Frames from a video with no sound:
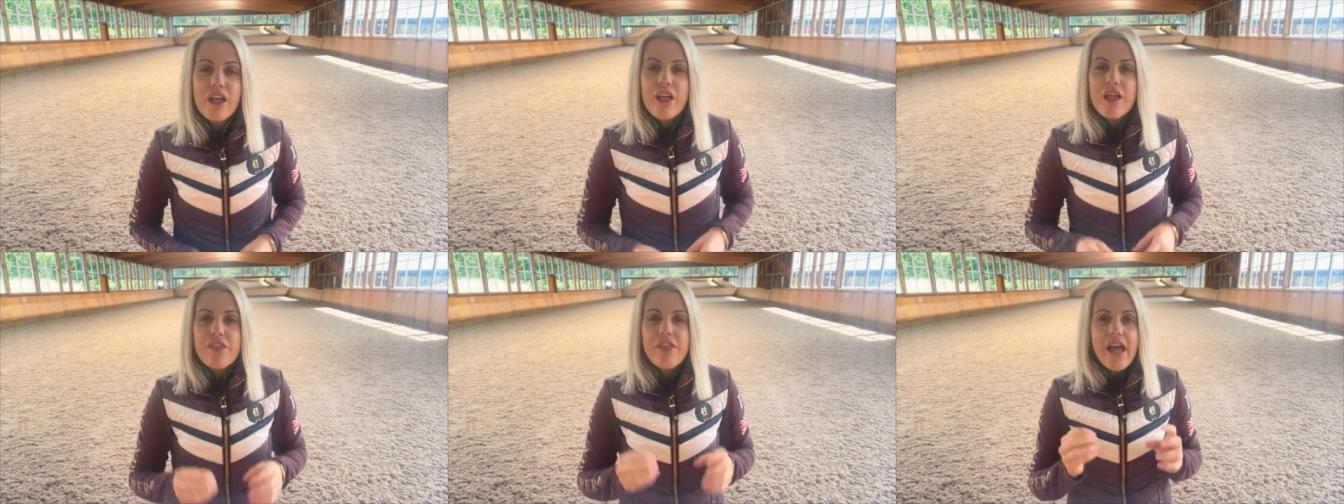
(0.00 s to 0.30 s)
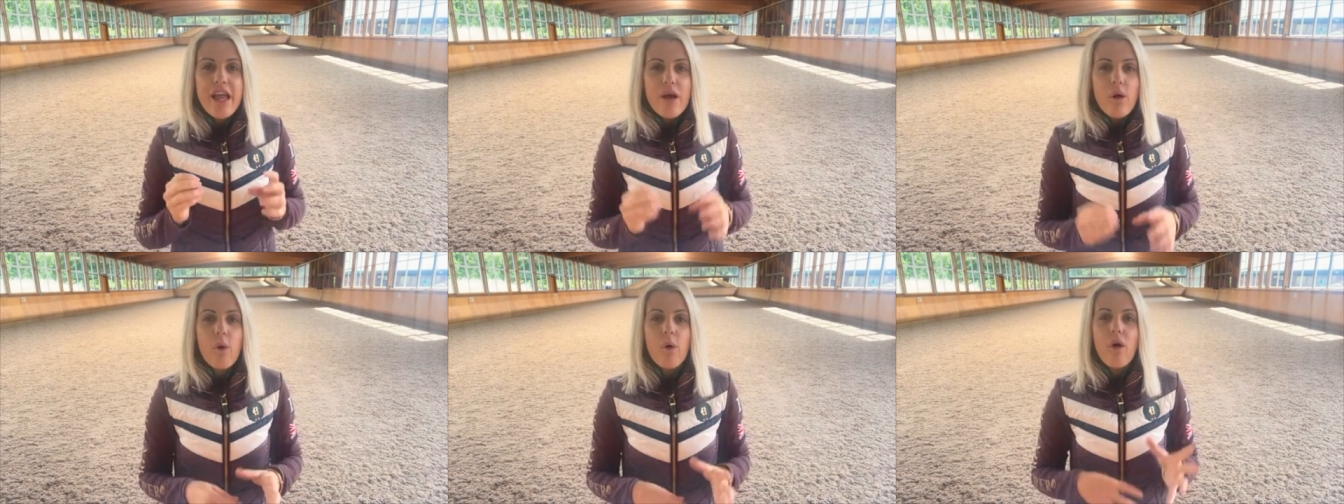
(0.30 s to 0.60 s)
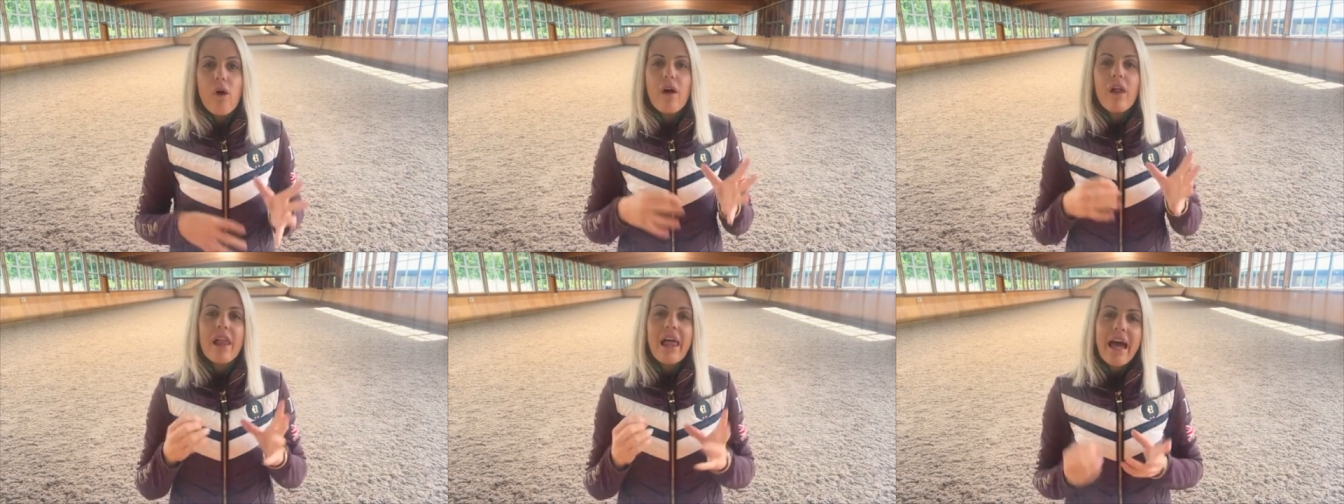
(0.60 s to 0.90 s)
They
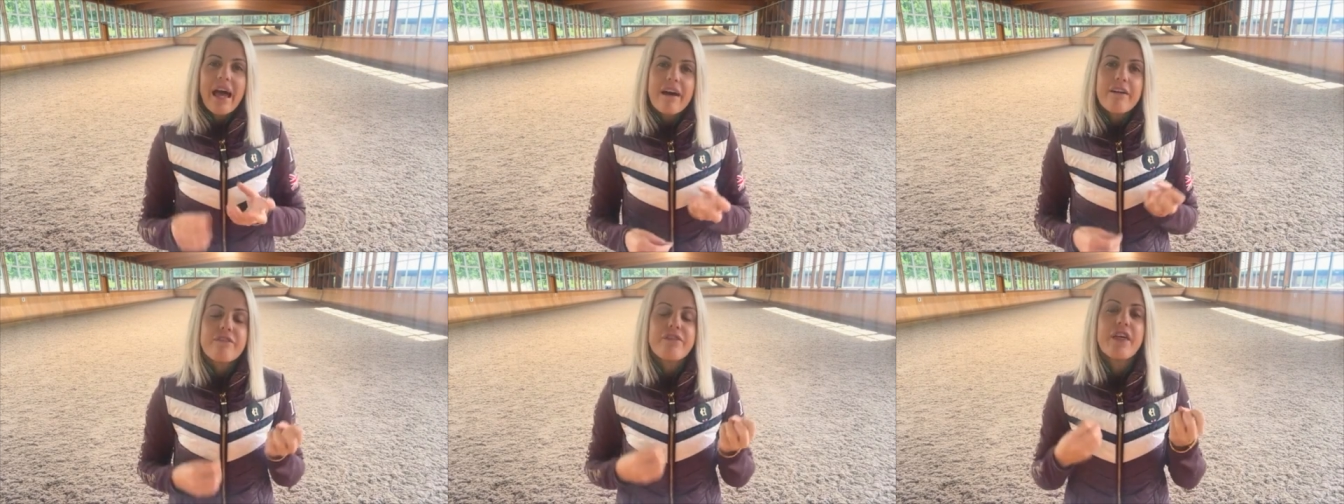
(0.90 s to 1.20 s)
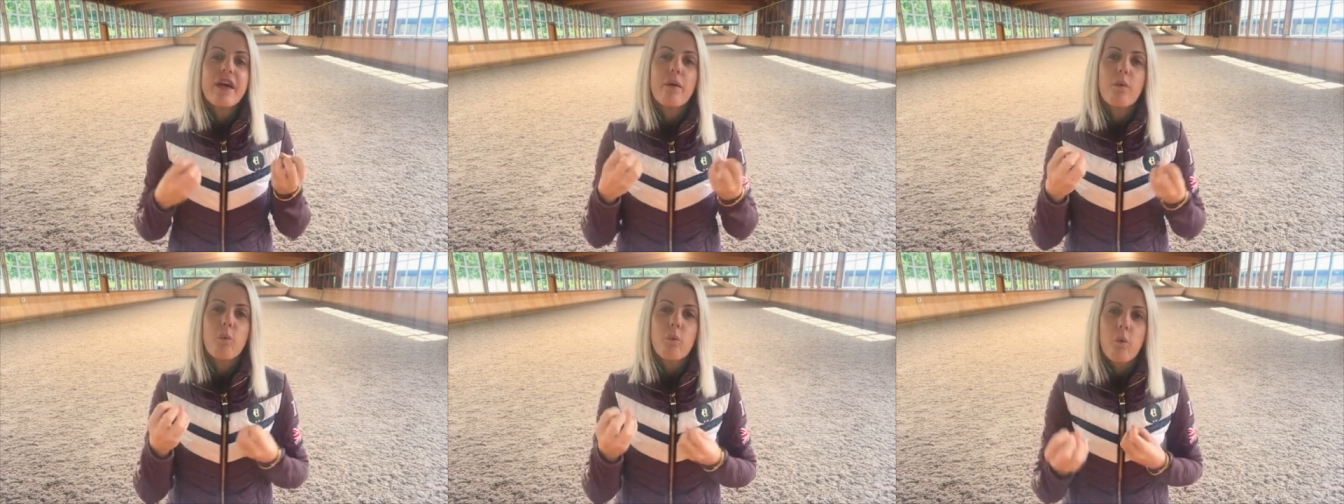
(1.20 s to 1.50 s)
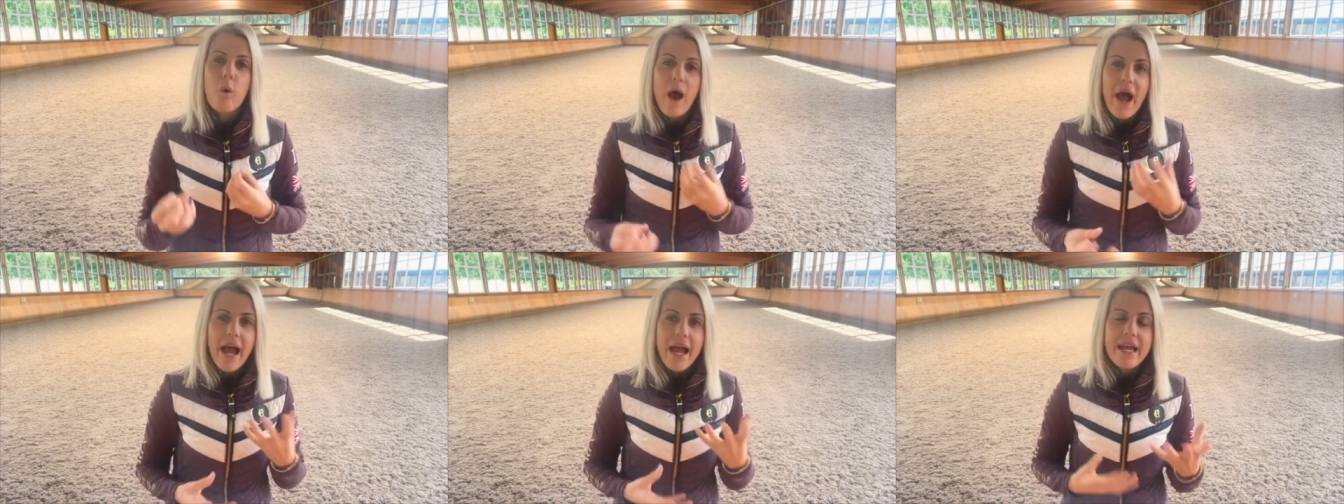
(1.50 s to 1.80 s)
all have their
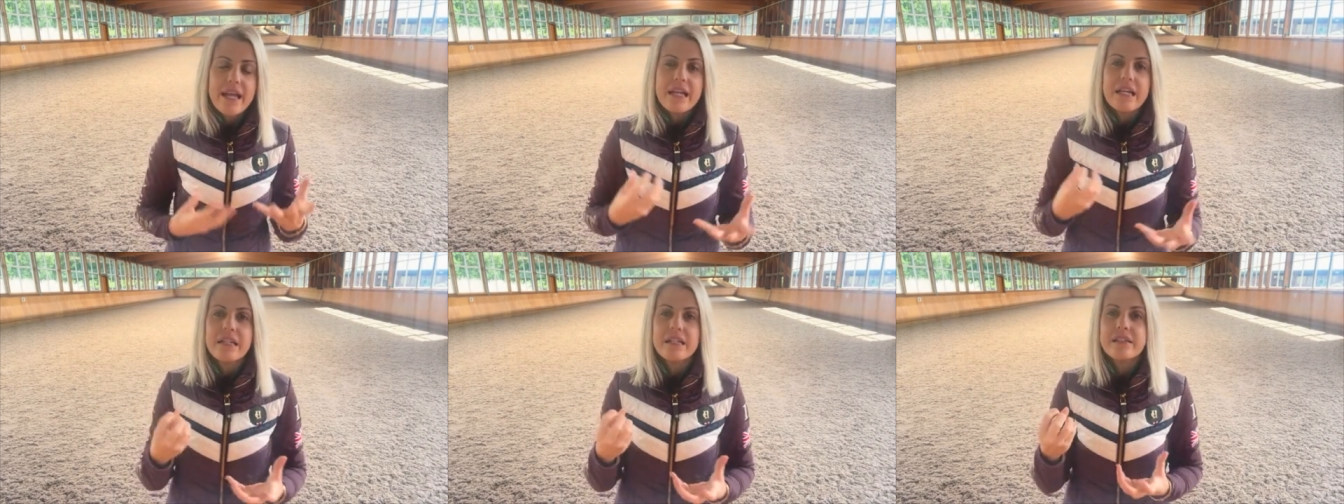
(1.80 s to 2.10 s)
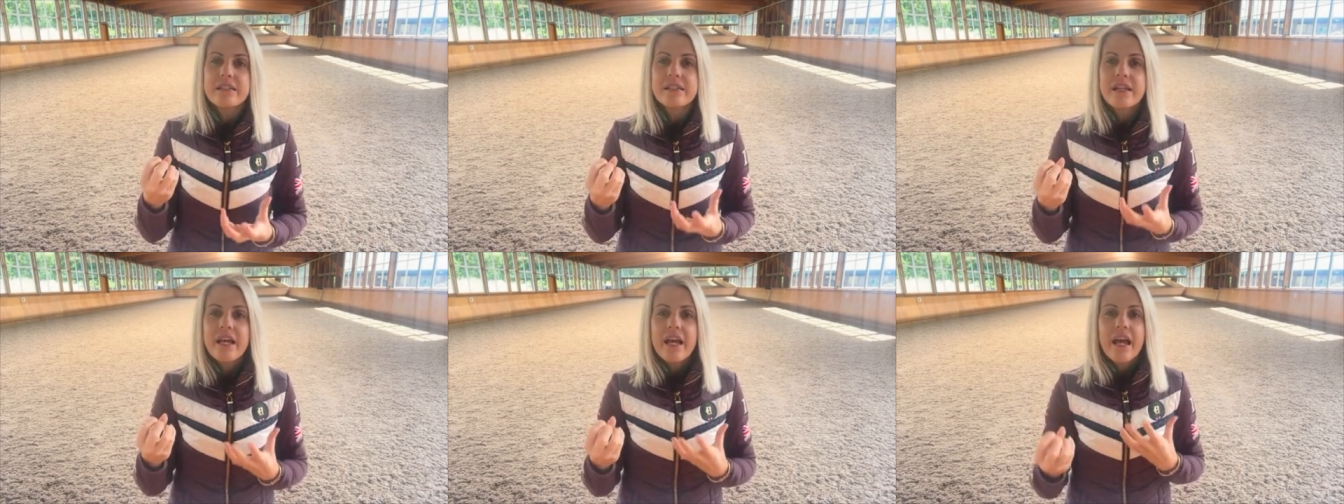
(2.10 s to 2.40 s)
ways